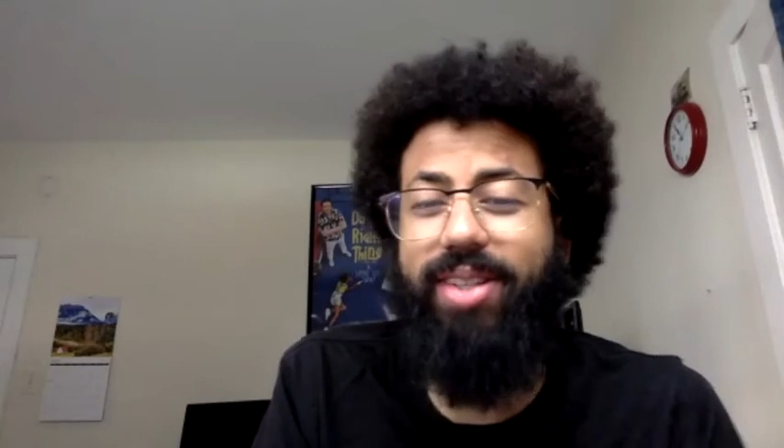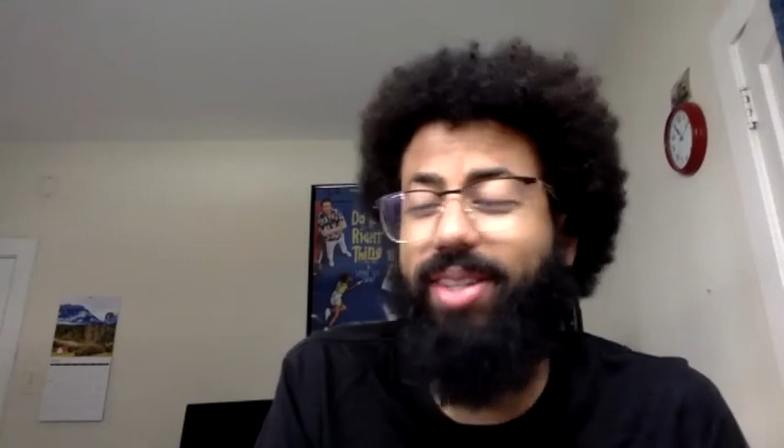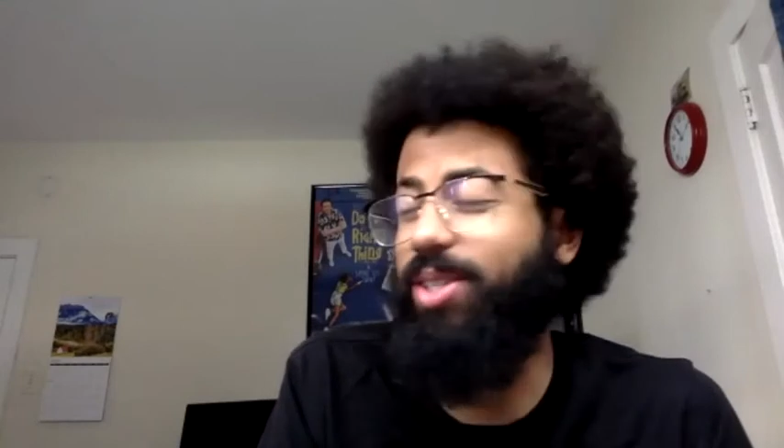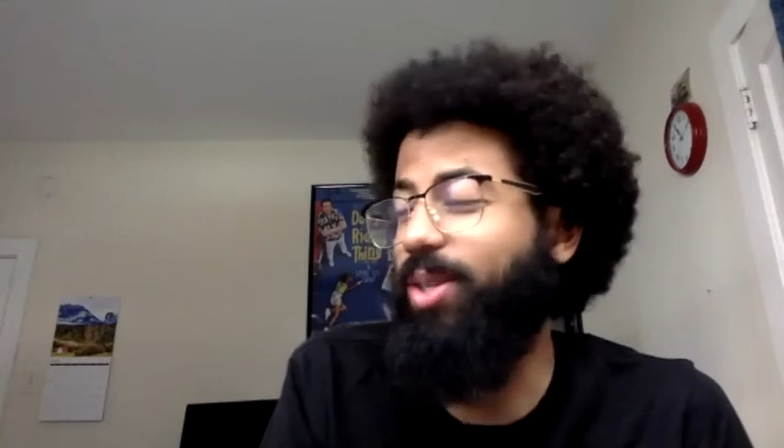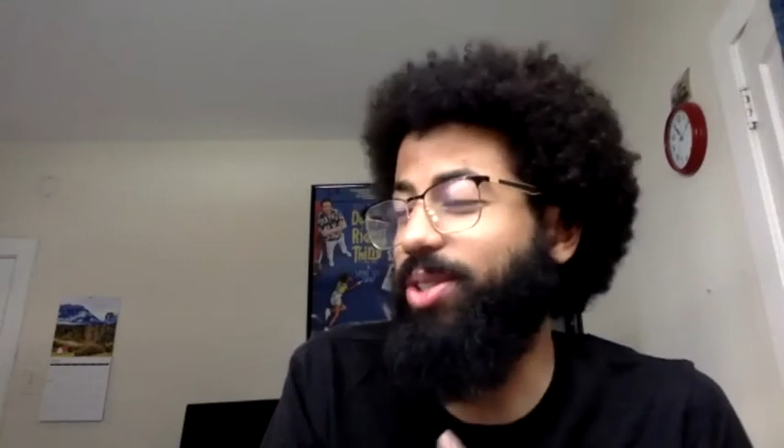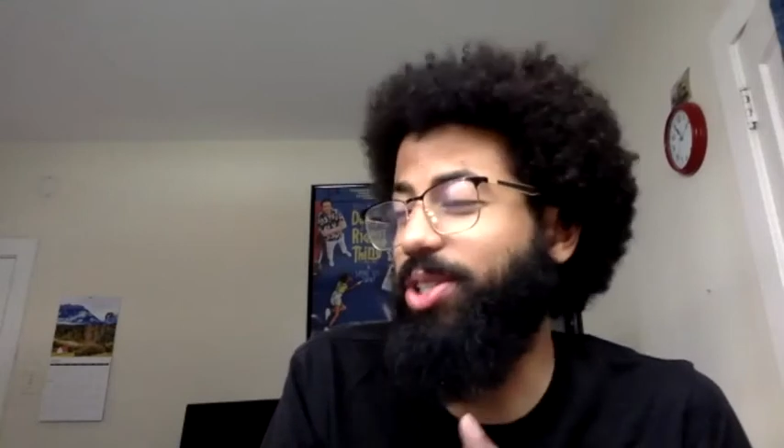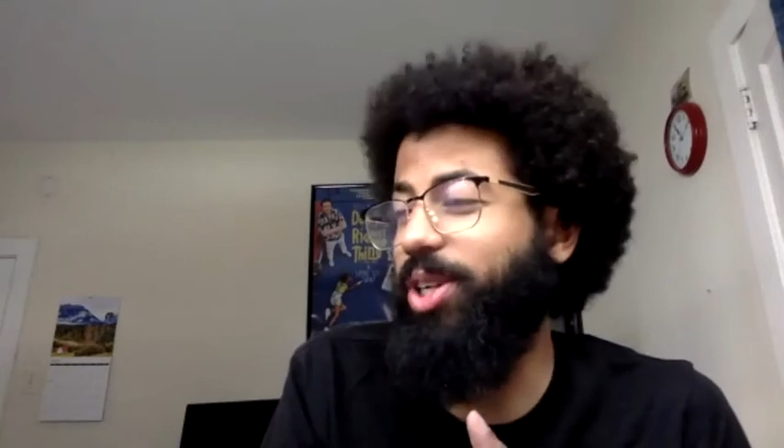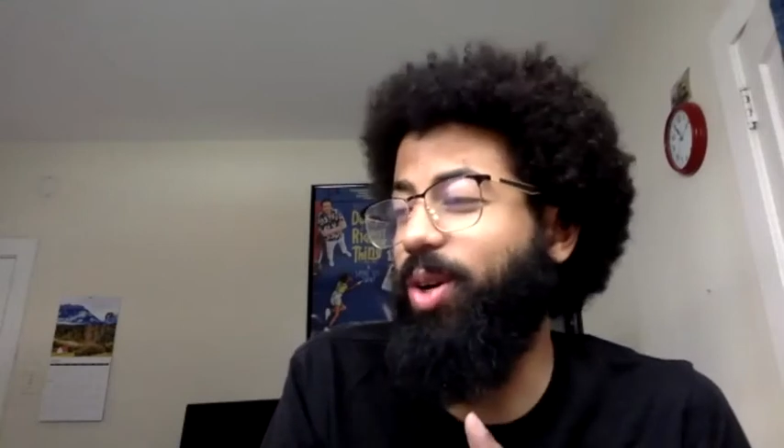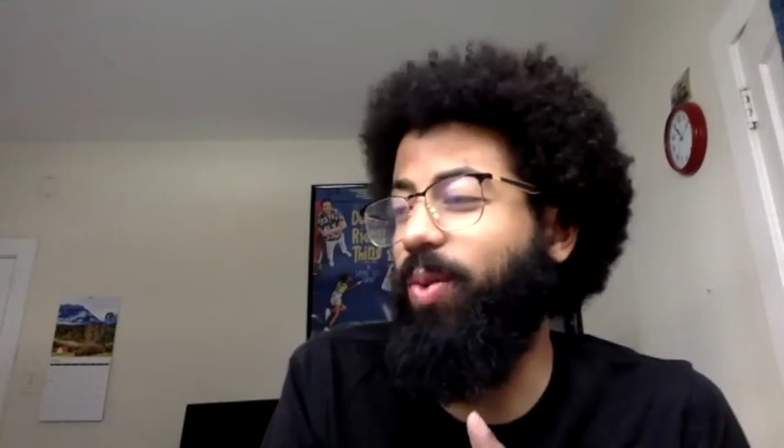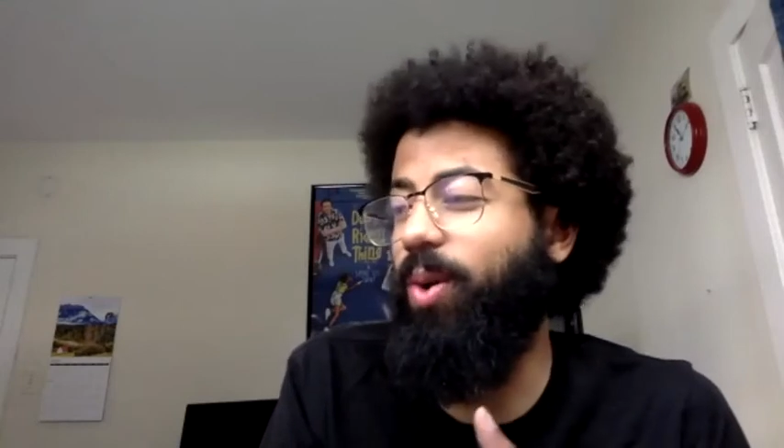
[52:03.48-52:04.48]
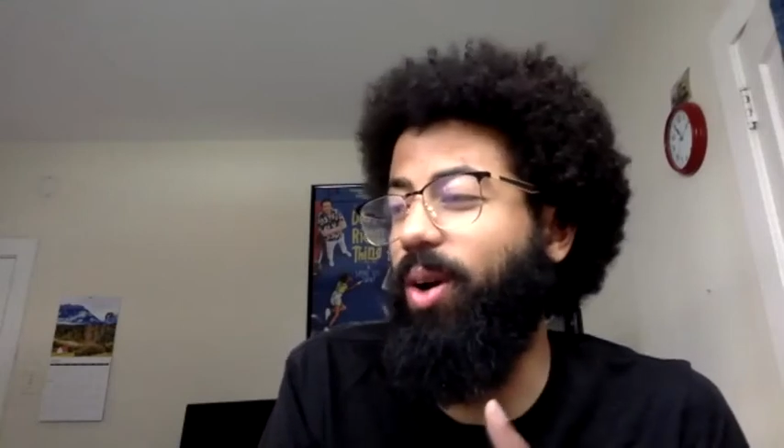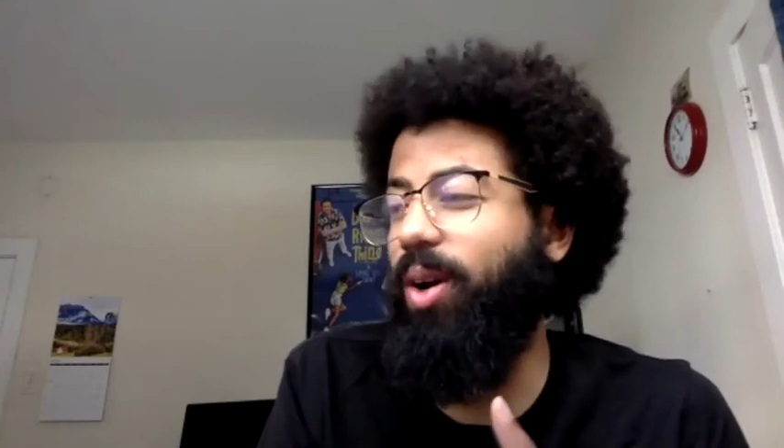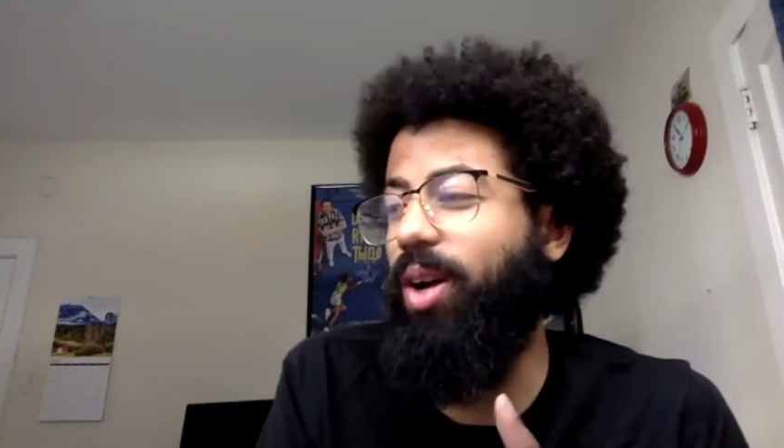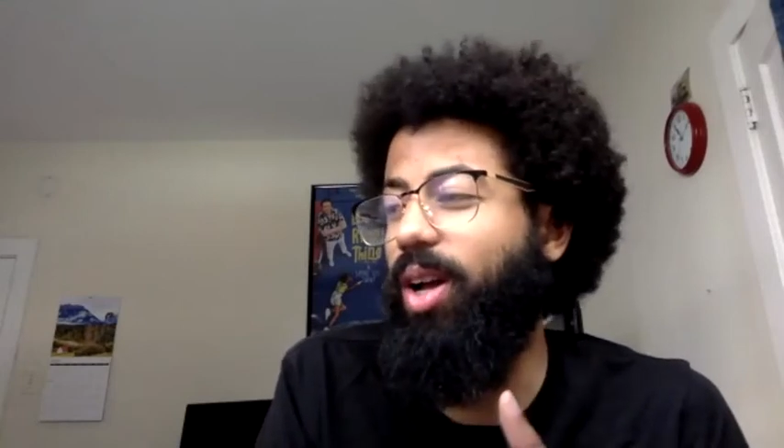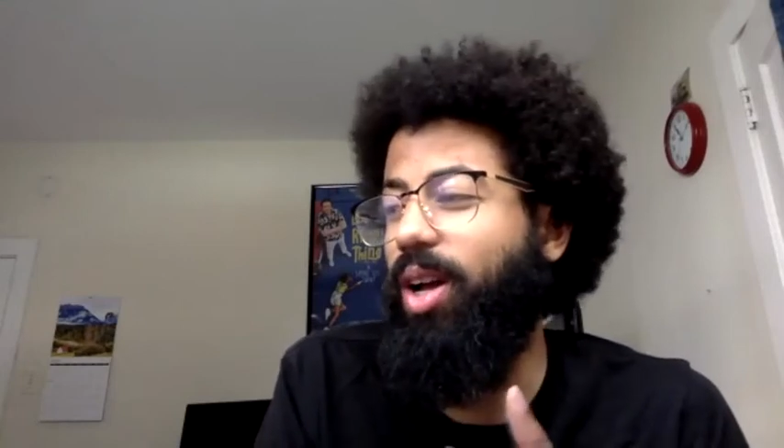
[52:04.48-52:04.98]
So it's a show
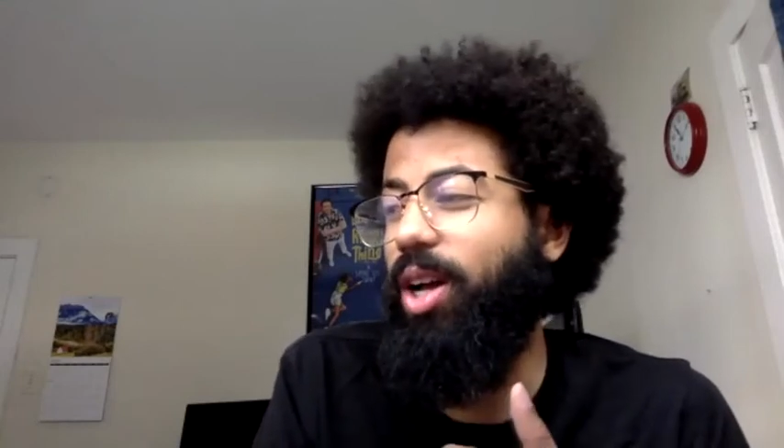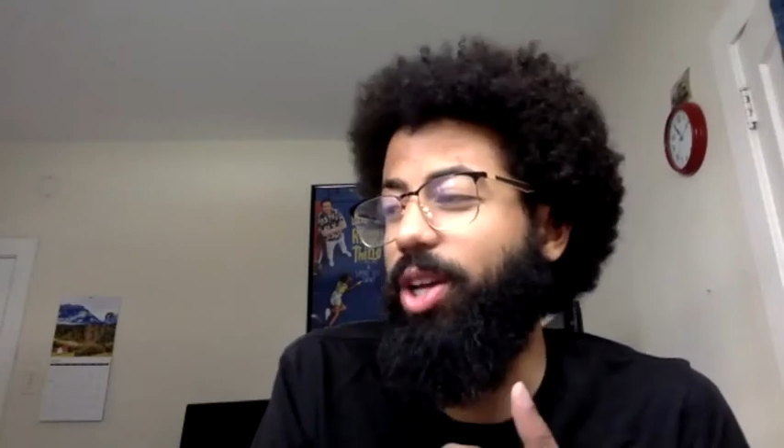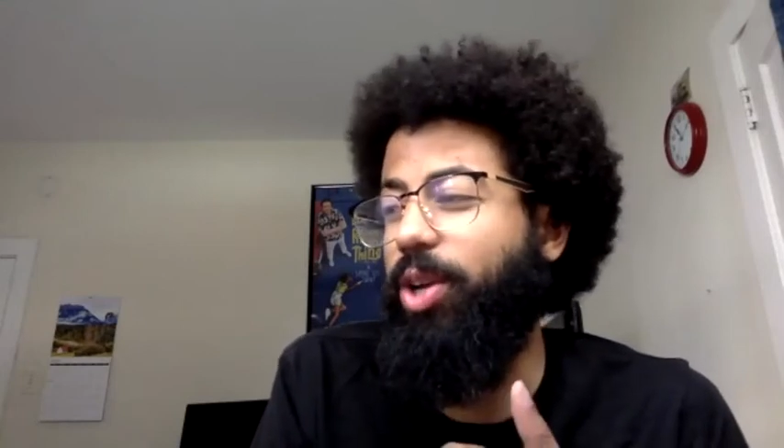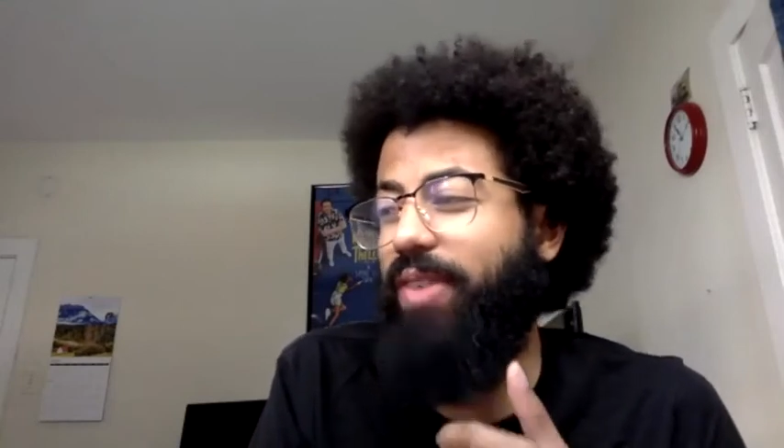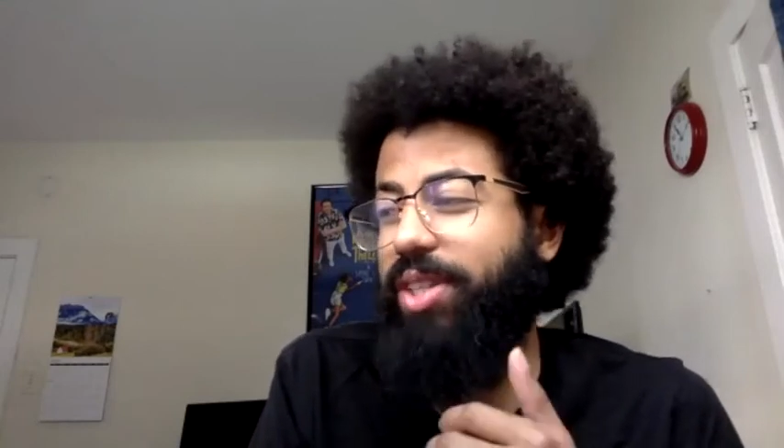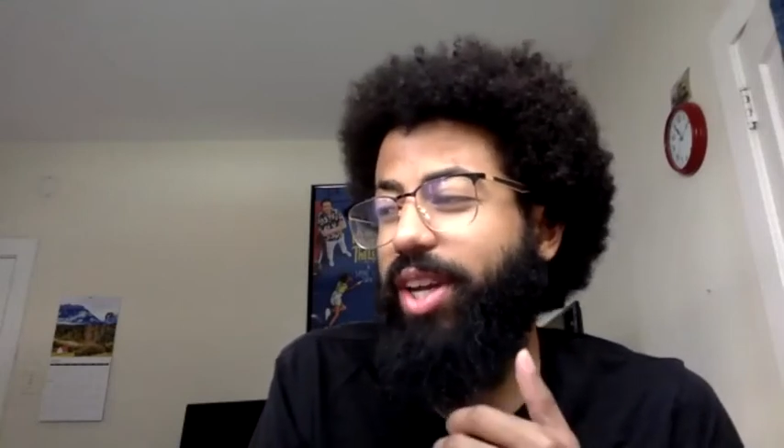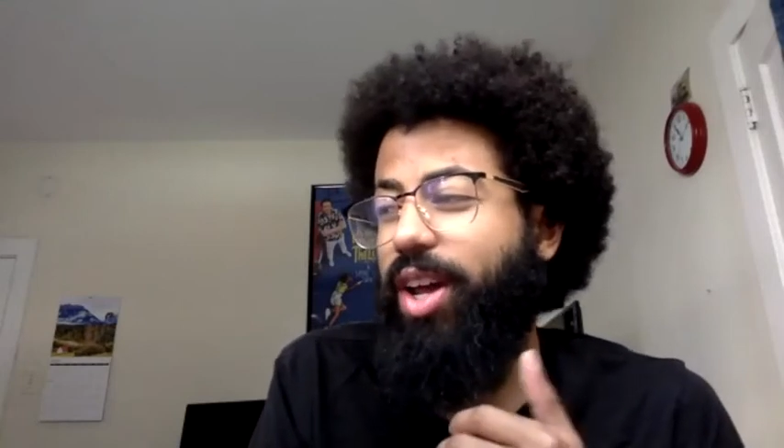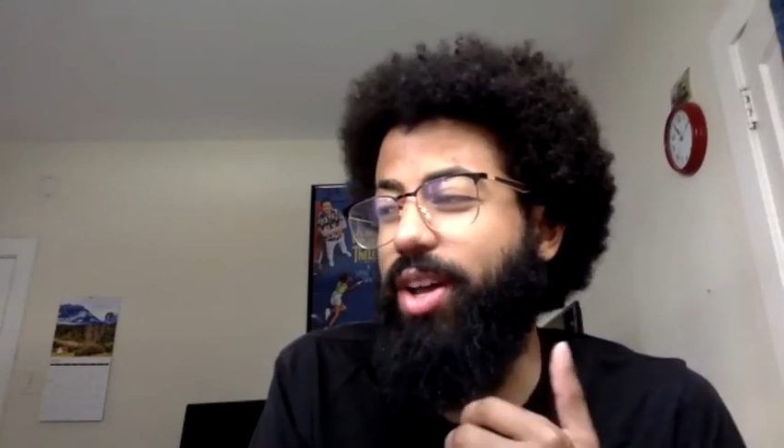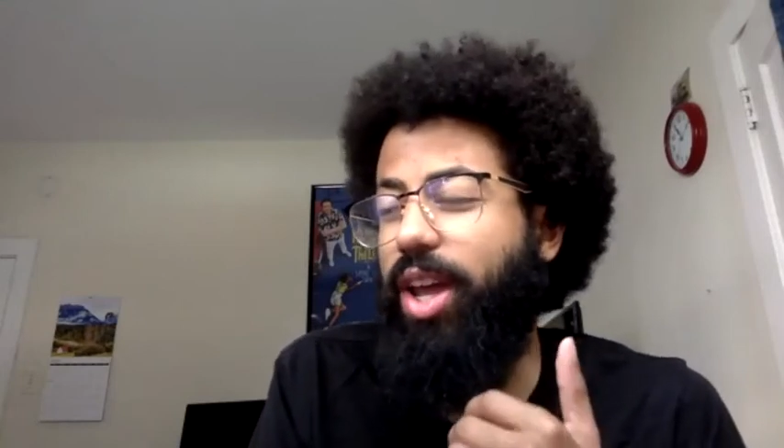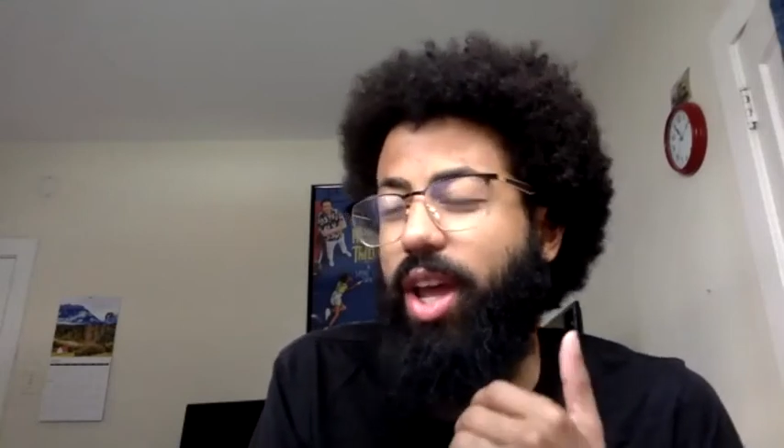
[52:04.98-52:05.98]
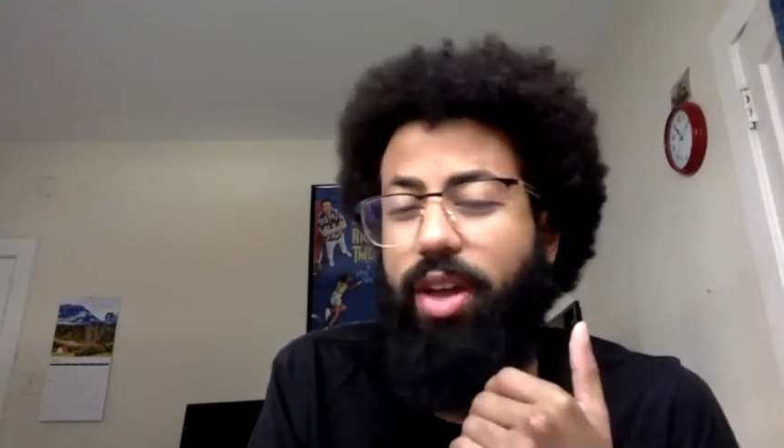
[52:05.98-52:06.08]
where you have to get